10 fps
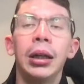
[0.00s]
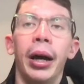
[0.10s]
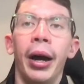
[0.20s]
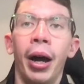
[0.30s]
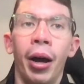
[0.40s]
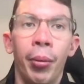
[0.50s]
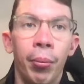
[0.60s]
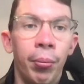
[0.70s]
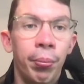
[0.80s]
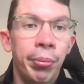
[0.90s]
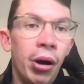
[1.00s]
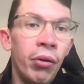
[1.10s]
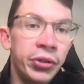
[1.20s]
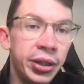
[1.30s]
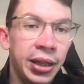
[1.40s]
But
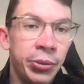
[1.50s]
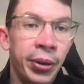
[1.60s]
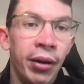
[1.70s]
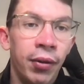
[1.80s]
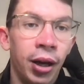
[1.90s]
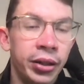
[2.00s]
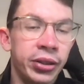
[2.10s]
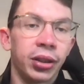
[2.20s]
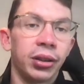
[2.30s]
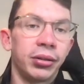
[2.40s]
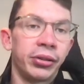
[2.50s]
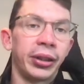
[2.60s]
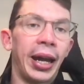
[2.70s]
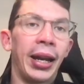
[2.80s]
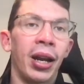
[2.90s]
obviously, there's a bit of luck to
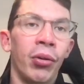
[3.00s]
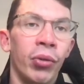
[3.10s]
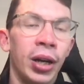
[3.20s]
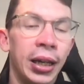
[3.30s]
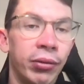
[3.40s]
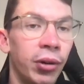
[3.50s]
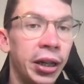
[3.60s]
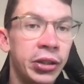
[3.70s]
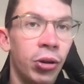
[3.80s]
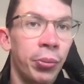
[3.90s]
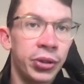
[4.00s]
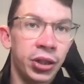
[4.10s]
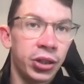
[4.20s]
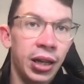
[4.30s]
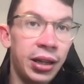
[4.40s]
getting in a really, really top position.